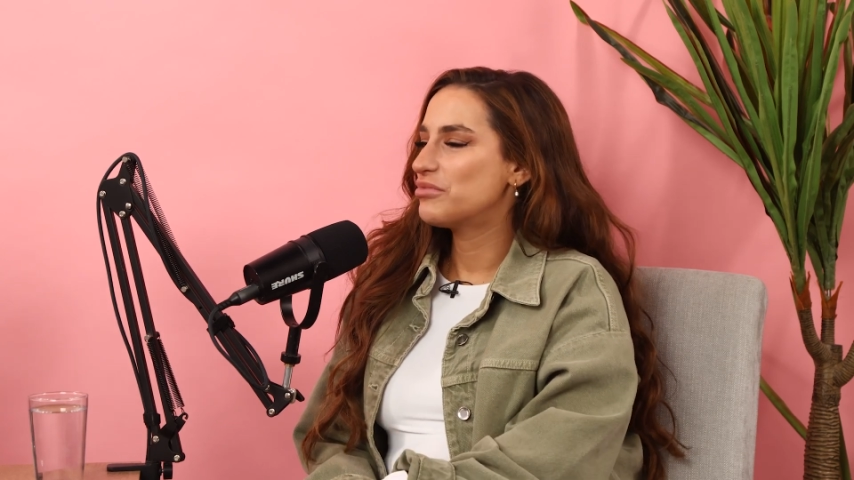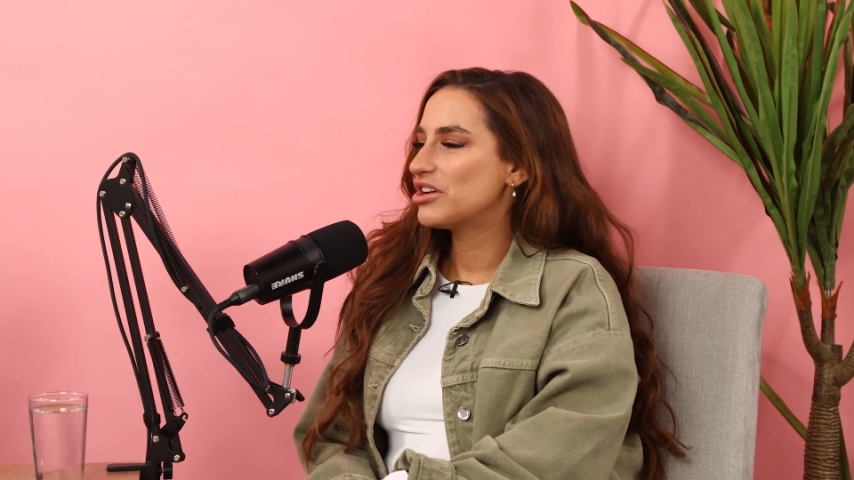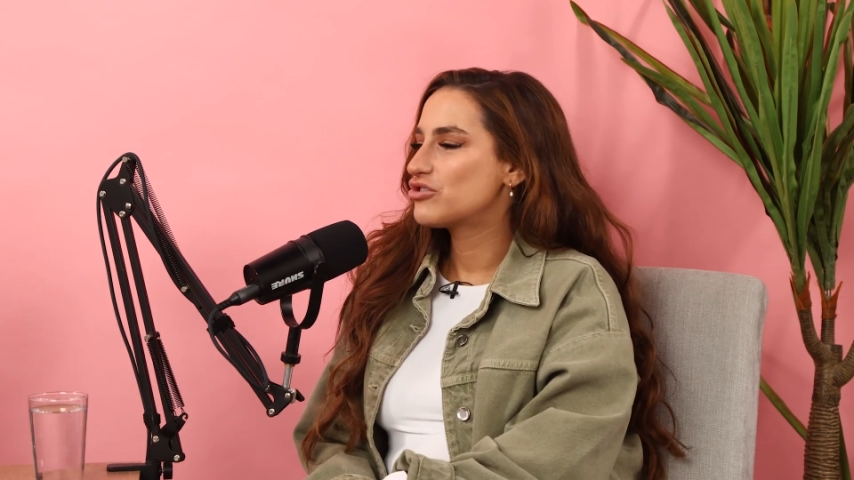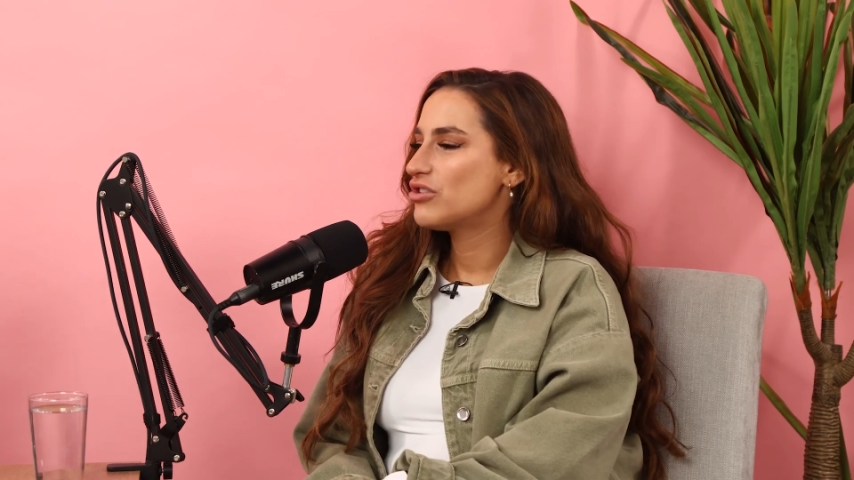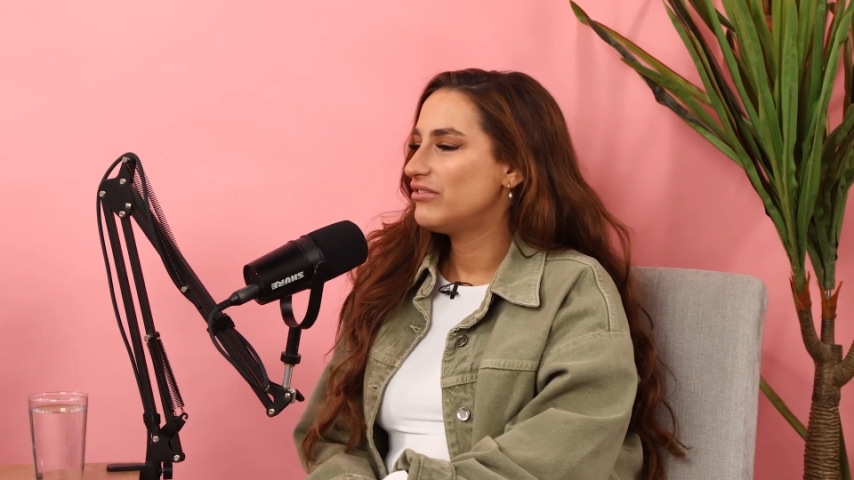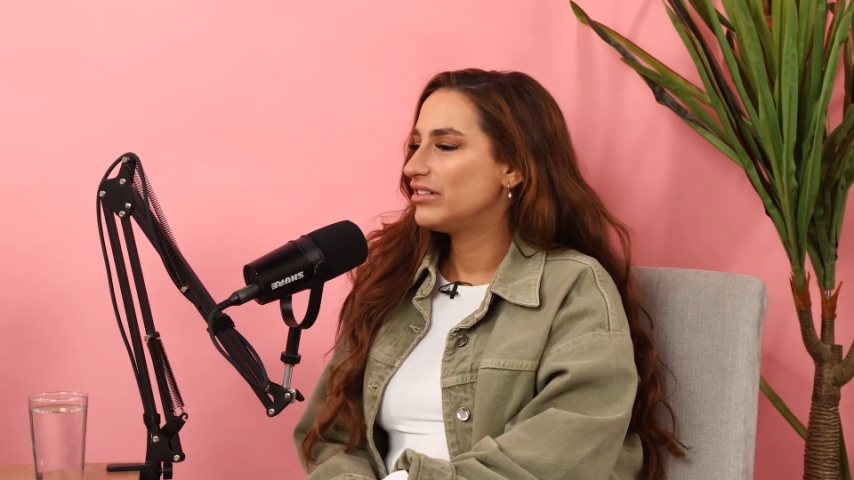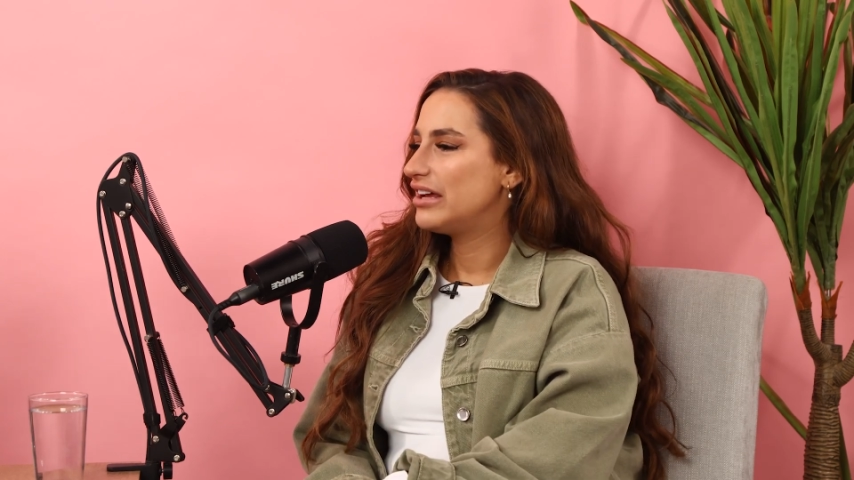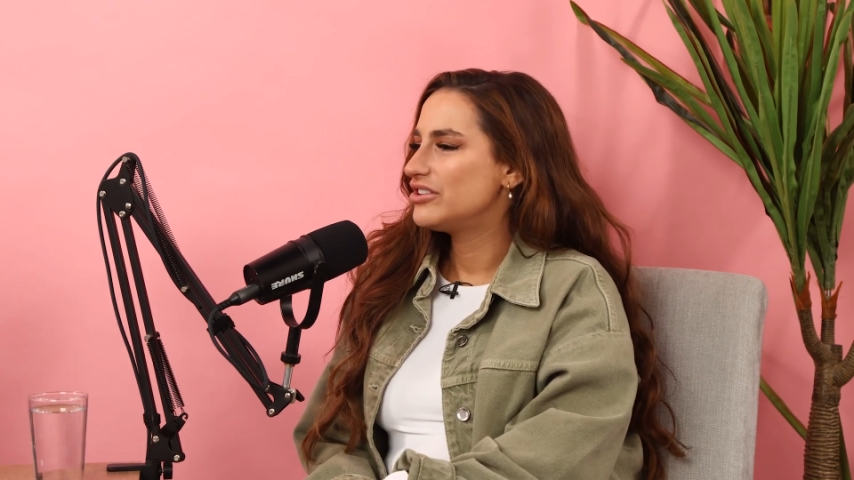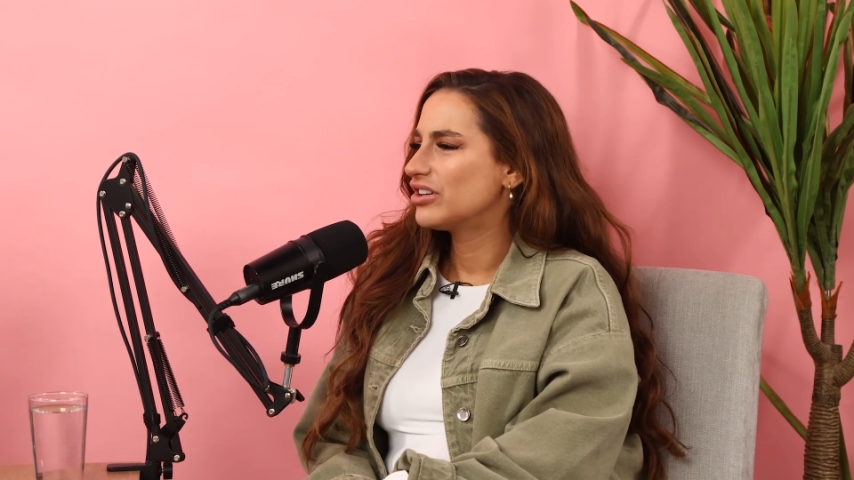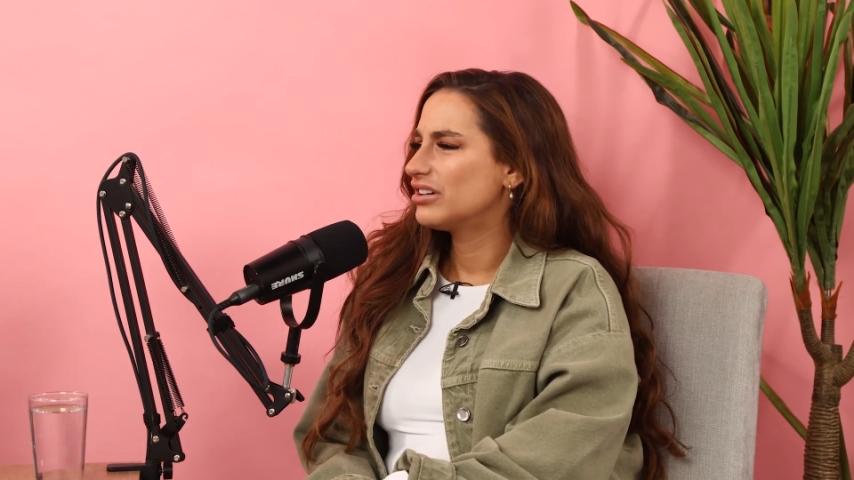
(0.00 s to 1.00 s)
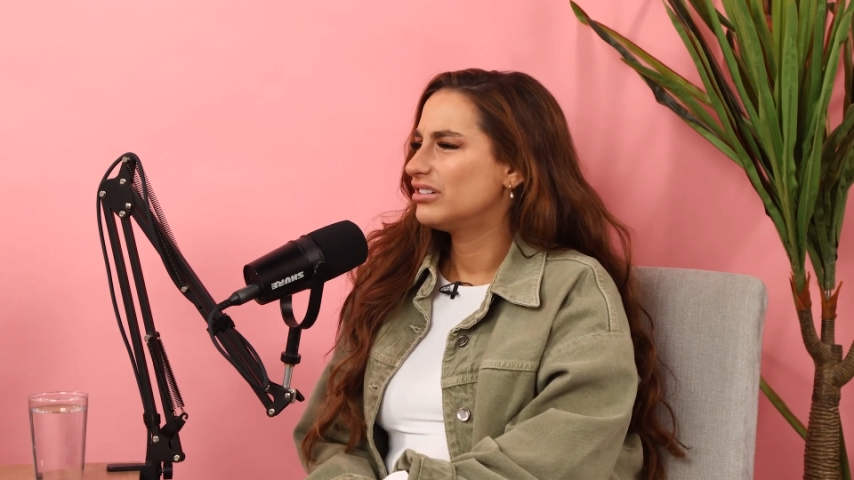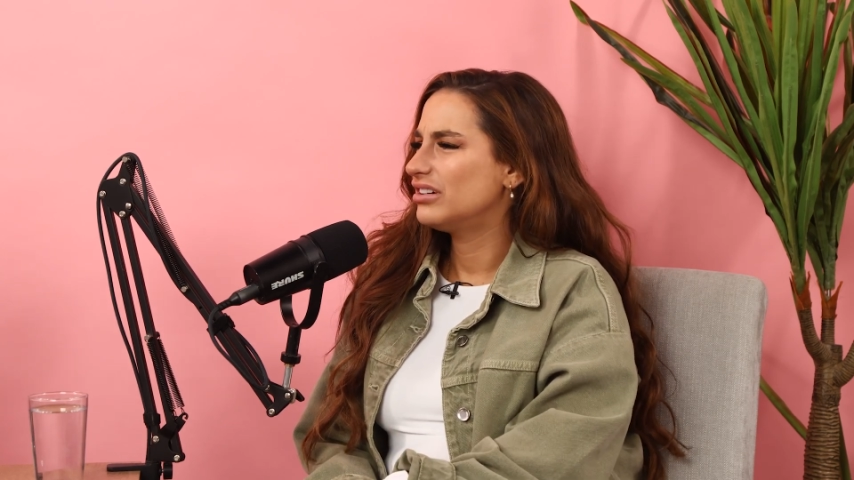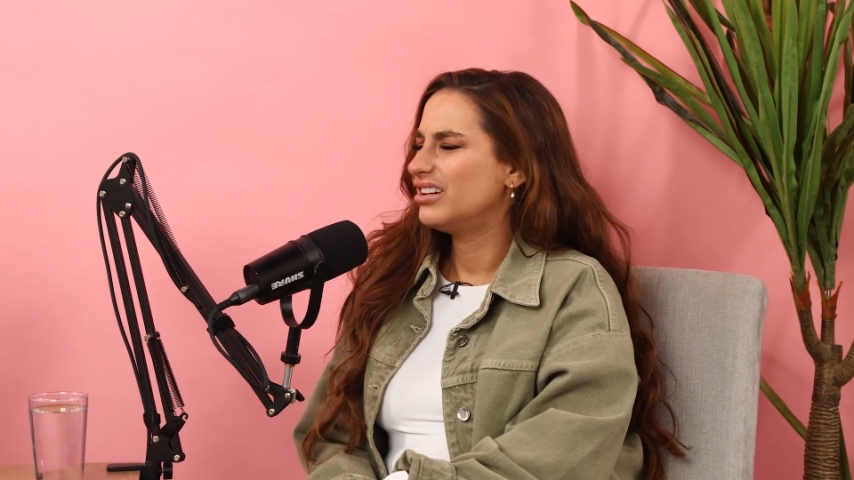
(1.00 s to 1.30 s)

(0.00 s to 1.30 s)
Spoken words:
be a travel agent,